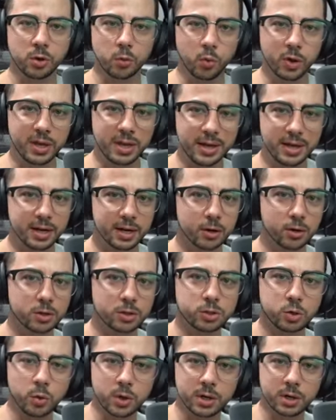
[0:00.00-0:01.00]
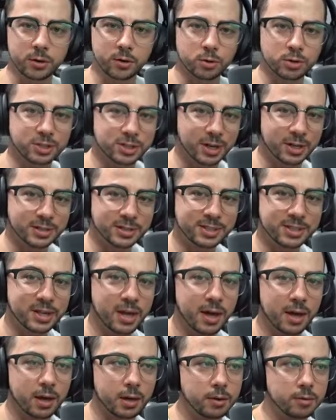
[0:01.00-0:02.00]
we can get her into another stunned
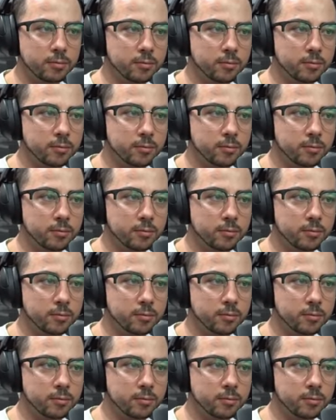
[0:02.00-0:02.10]
state.